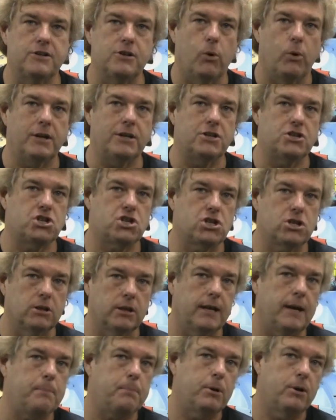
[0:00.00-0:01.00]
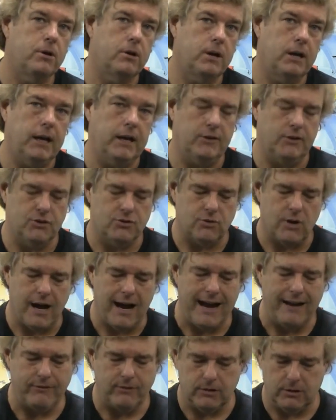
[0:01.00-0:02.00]
is going to slip in the
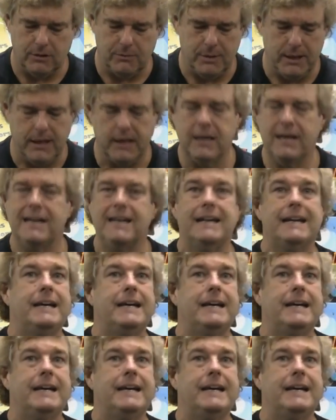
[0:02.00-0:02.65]
drive a little bit.